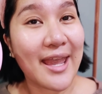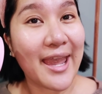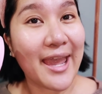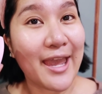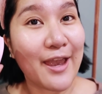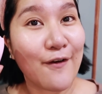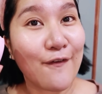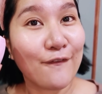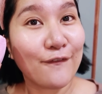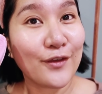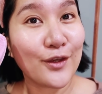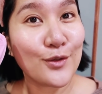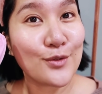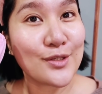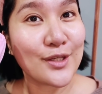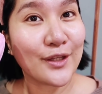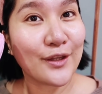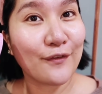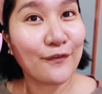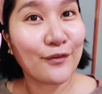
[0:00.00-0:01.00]
day of
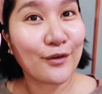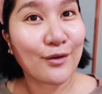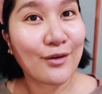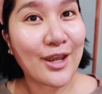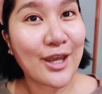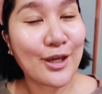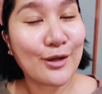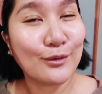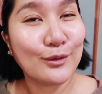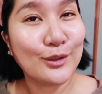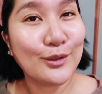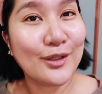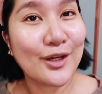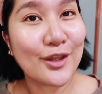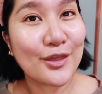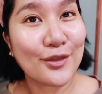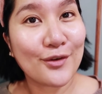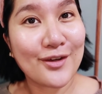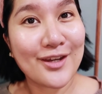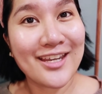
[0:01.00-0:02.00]
using the Foreo Luna
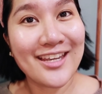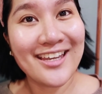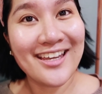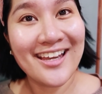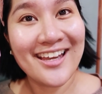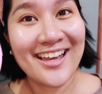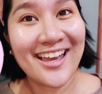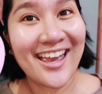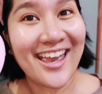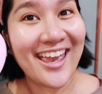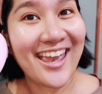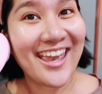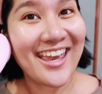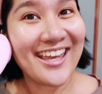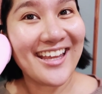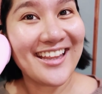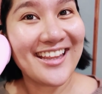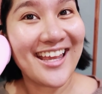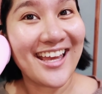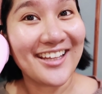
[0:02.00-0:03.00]
3.
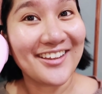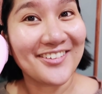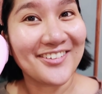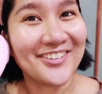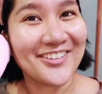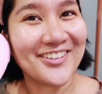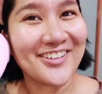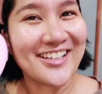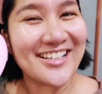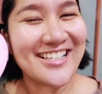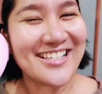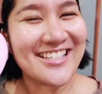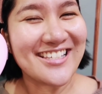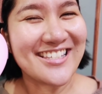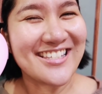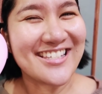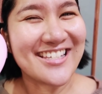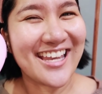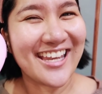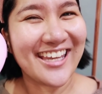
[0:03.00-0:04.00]
And eto,
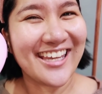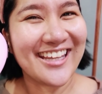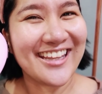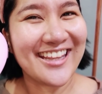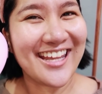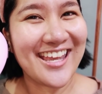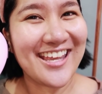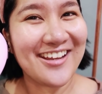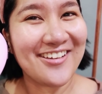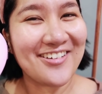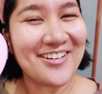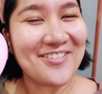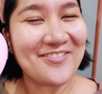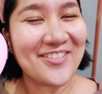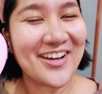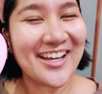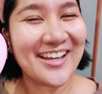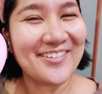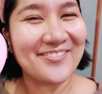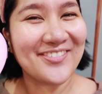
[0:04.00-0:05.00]
second day ko
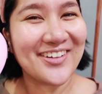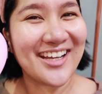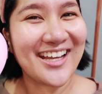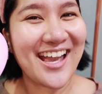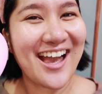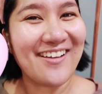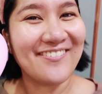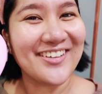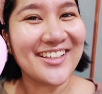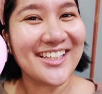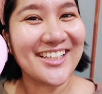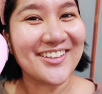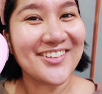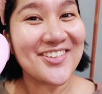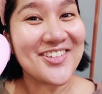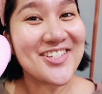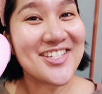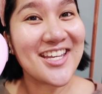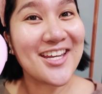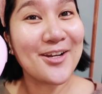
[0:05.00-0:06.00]
naman ng paggamit itong
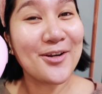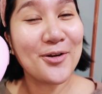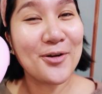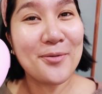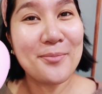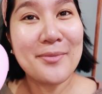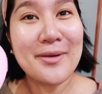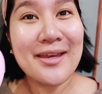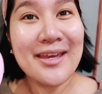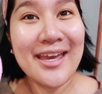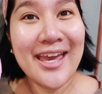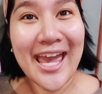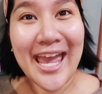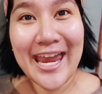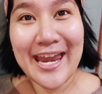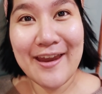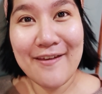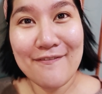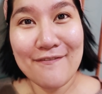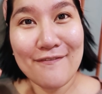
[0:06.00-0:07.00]
serum.
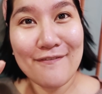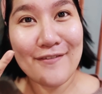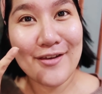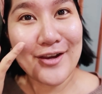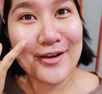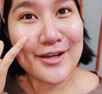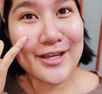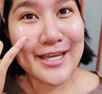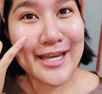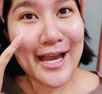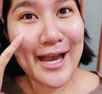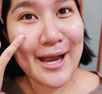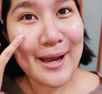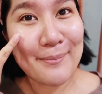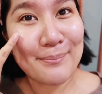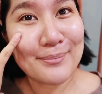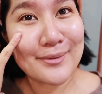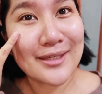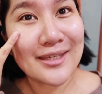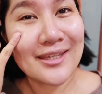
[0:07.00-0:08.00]
And I'm very
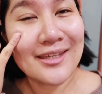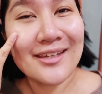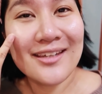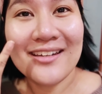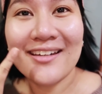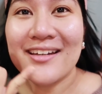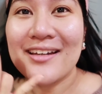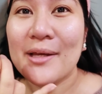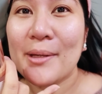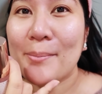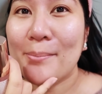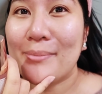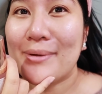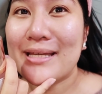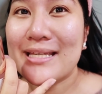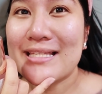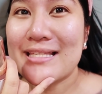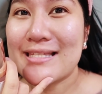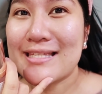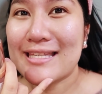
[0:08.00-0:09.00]
happy.
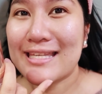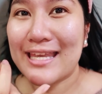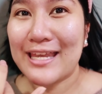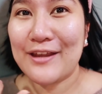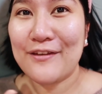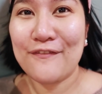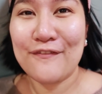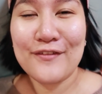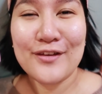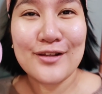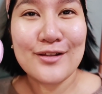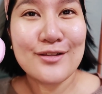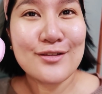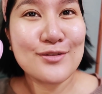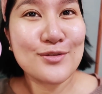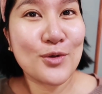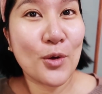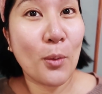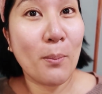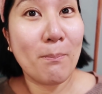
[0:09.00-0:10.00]
My skin feels
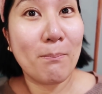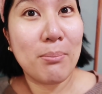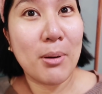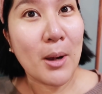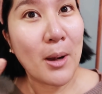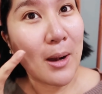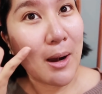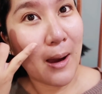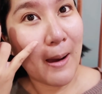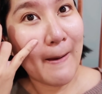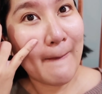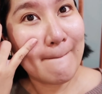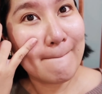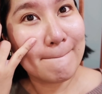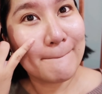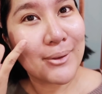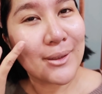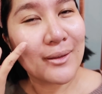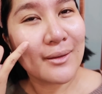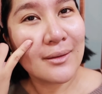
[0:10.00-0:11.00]
so
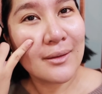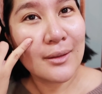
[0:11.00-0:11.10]
plump.